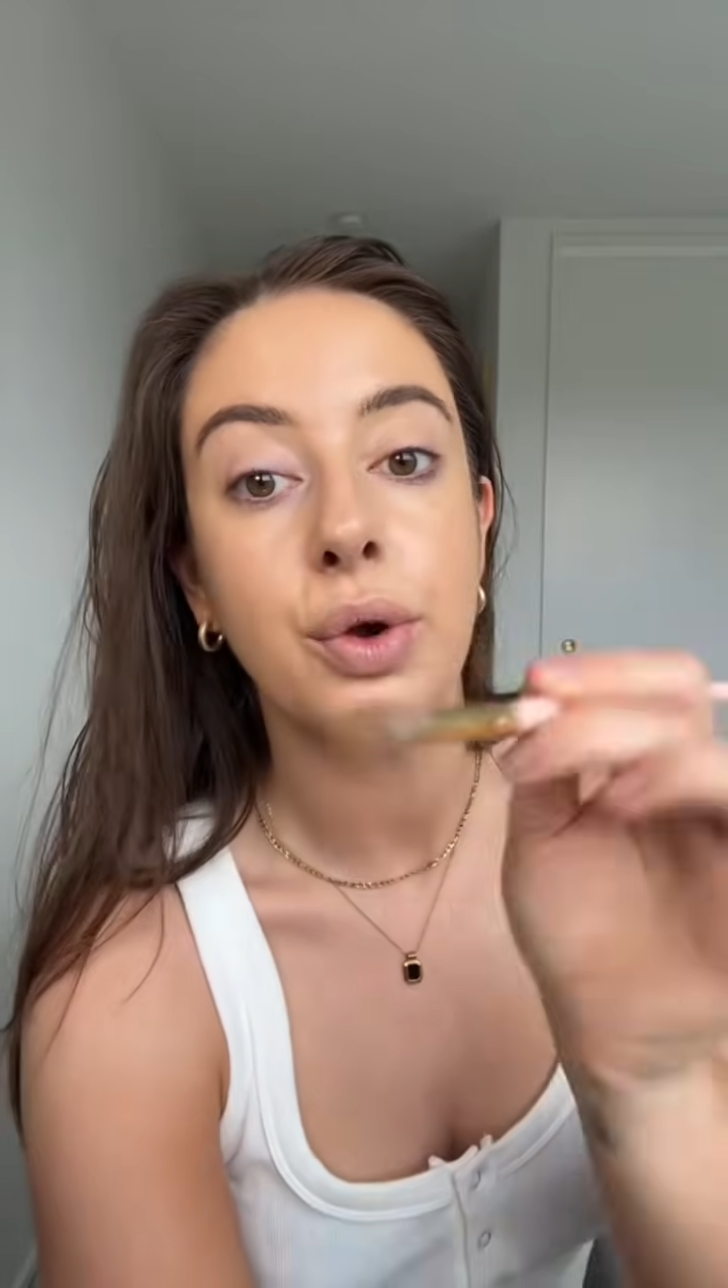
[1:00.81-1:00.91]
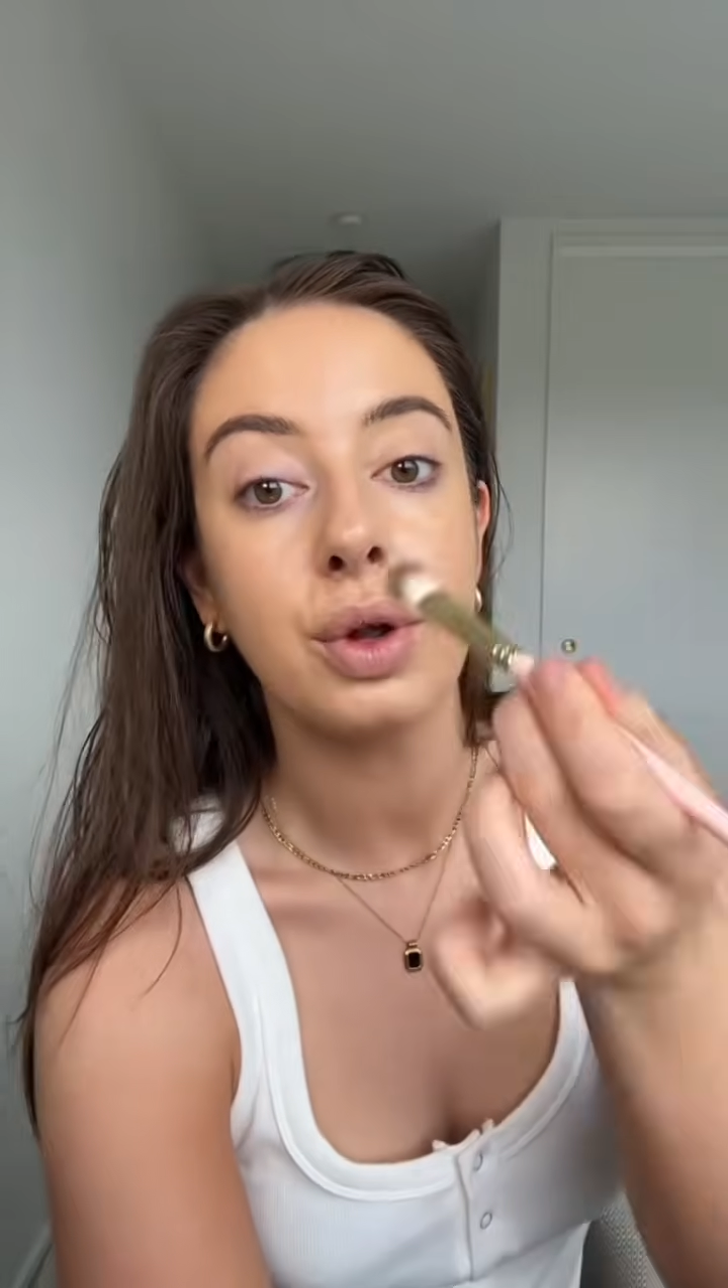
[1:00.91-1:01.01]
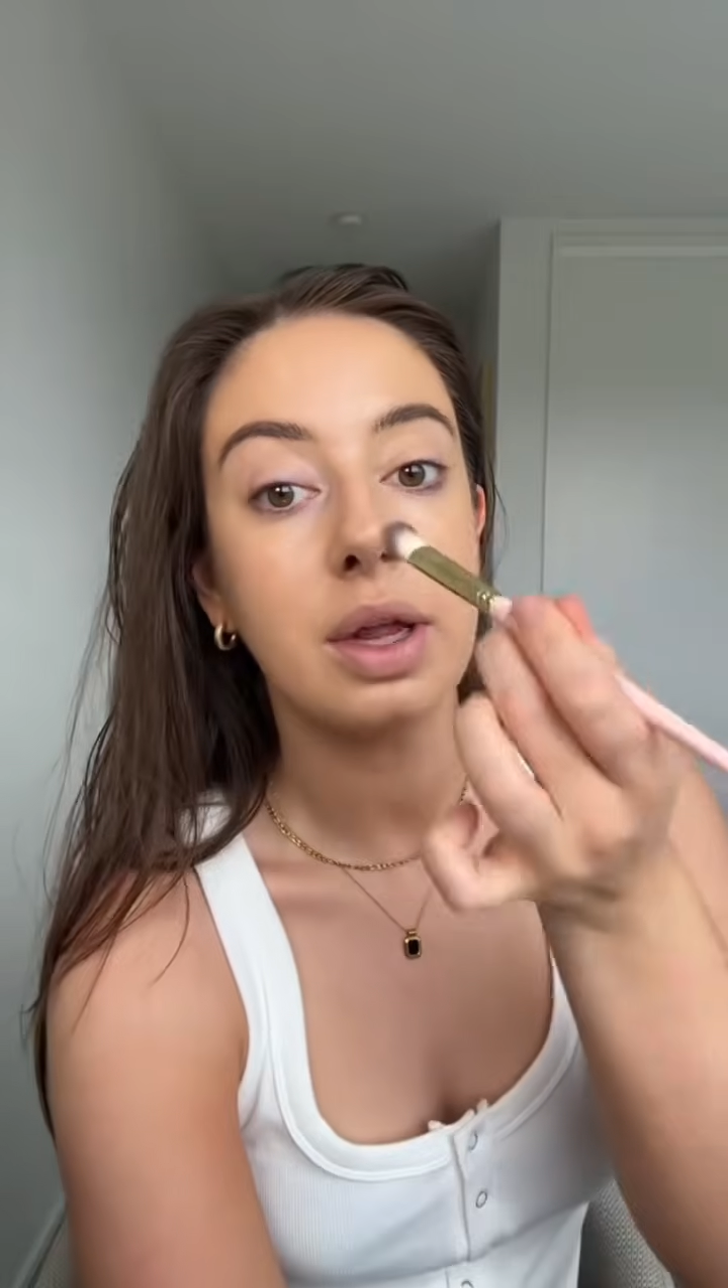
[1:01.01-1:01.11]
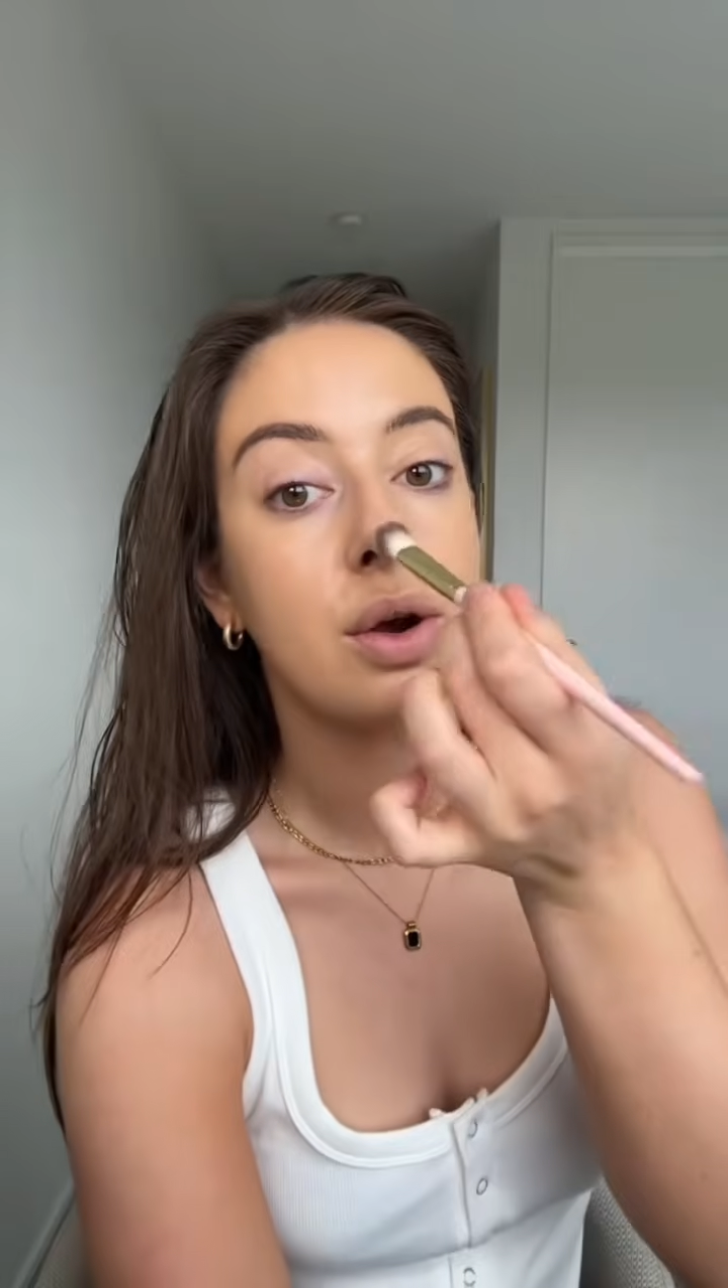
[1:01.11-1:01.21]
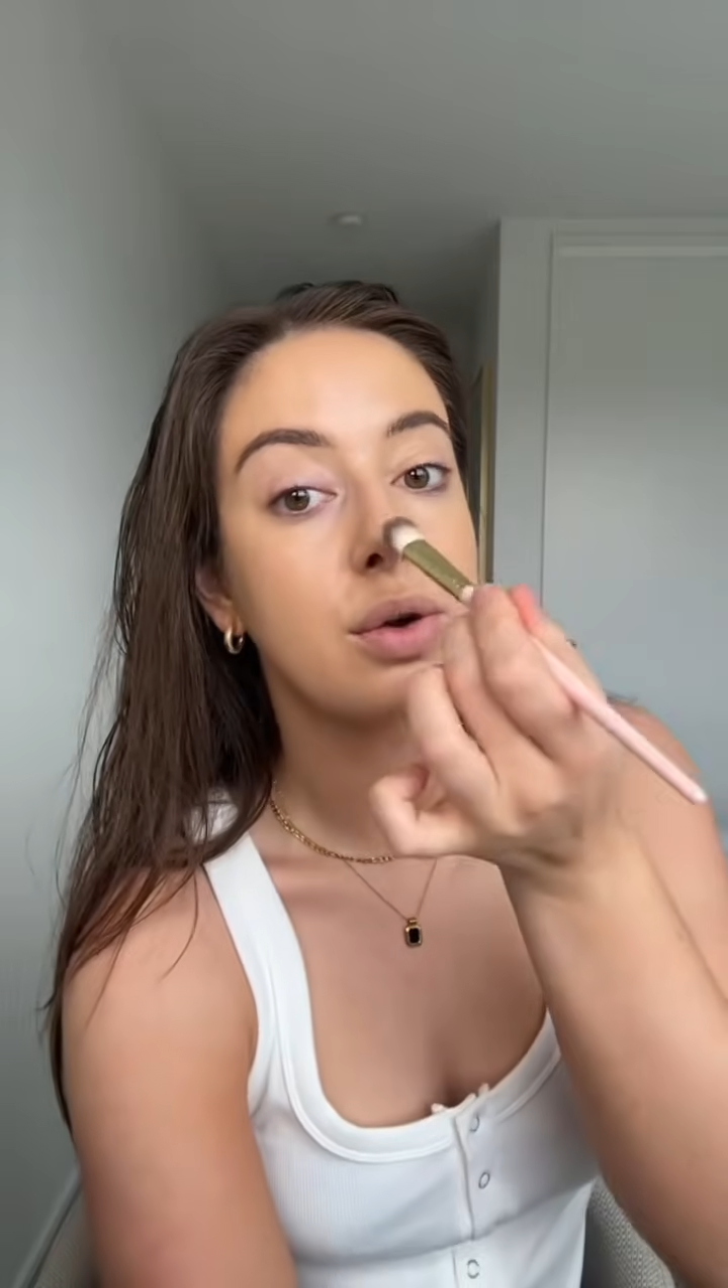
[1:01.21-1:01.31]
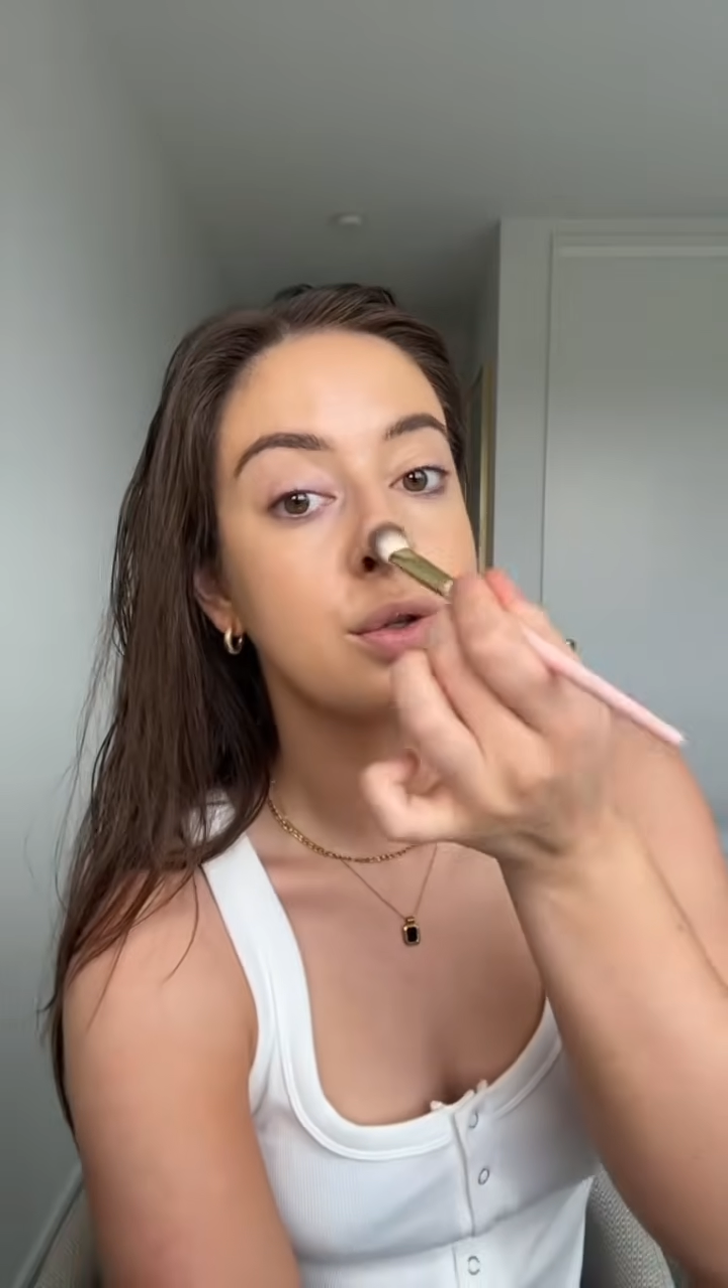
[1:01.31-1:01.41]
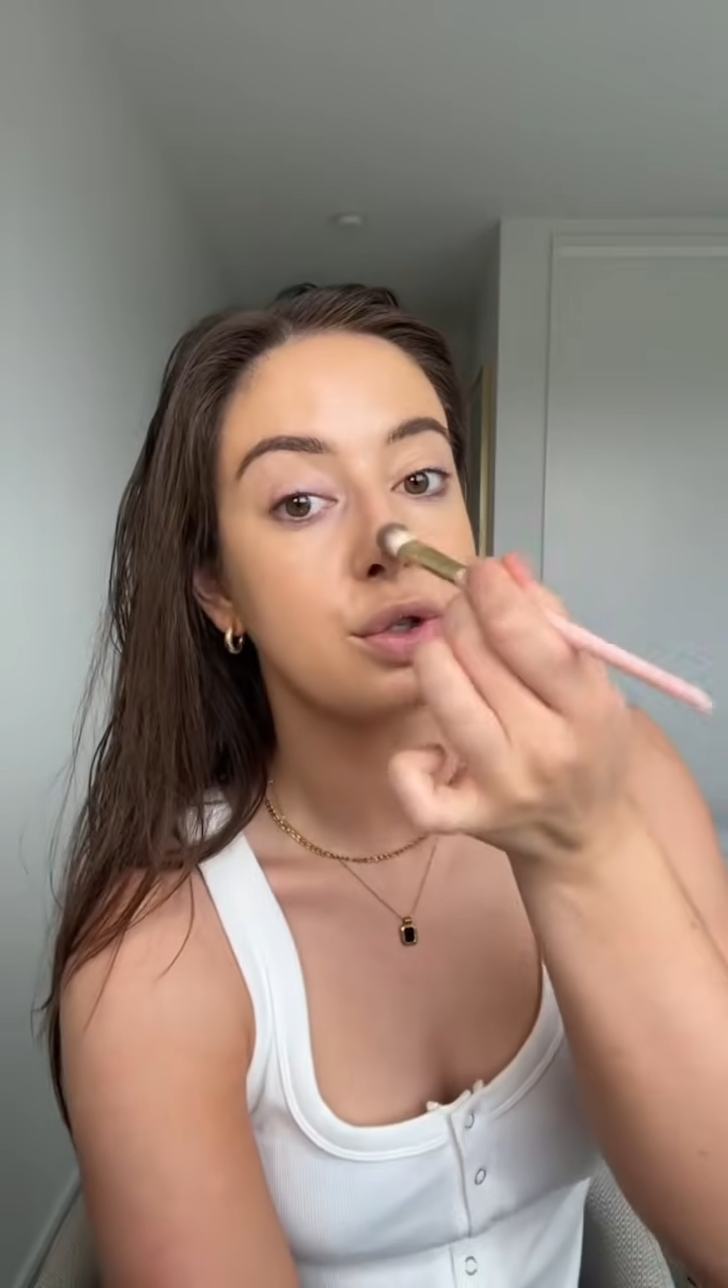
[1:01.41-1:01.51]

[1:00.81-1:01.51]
early on